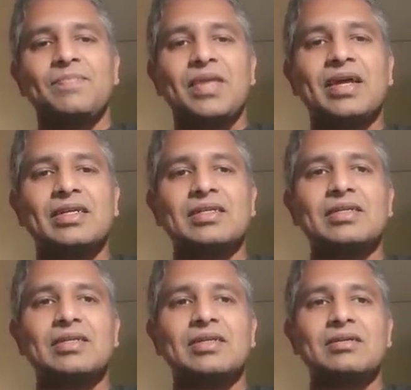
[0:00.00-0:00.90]
And
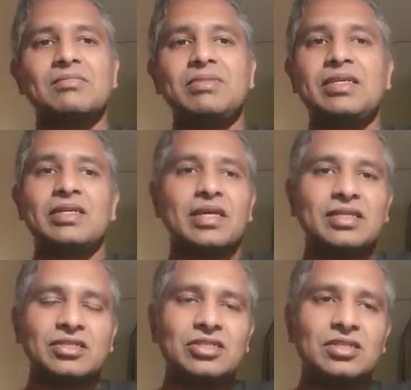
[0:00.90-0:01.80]
being an
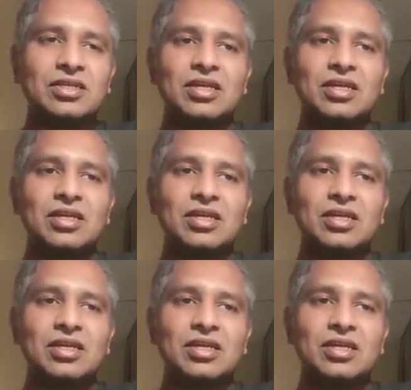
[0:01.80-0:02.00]
engineer,